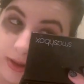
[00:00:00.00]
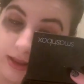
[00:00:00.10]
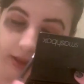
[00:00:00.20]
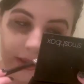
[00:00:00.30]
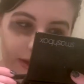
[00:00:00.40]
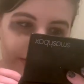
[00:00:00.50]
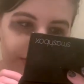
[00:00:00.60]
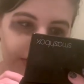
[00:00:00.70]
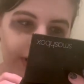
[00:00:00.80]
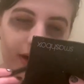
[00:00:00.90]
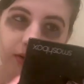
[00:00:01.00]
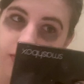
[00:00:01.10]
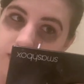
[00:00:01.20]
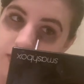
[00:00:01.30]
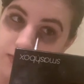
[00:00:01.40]
lucky to
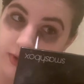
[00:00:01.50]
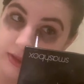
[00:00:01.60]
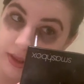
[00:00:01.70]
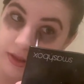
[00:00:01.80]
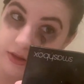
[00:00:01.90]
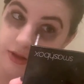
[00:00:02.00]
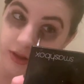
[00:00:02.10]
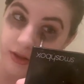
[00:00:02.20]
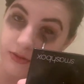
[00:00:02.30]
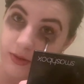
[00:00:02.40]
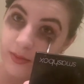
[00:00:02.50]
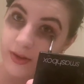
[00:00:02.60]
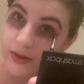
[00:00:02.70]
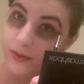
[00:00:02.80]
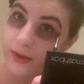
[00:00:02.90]
have fairly good insurance from my
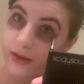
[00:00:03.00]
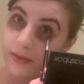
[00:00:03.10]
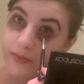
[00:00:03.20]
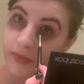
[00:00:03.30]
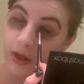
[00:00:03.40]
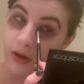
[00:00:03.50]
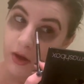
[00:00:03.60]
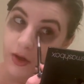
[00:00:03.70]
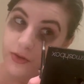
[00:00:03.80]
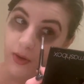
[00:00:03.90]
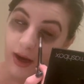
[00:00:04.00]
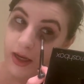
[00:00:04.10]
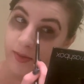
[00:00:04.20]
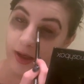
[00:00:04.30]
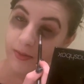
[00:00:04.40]
family. So I
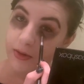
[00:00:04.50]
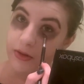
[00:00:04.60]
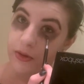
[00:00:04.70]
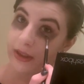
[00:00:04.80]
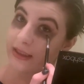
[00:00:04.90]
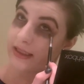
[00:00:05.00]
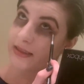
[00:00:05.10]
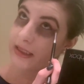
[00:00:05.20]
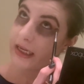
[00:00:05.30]
am able to at least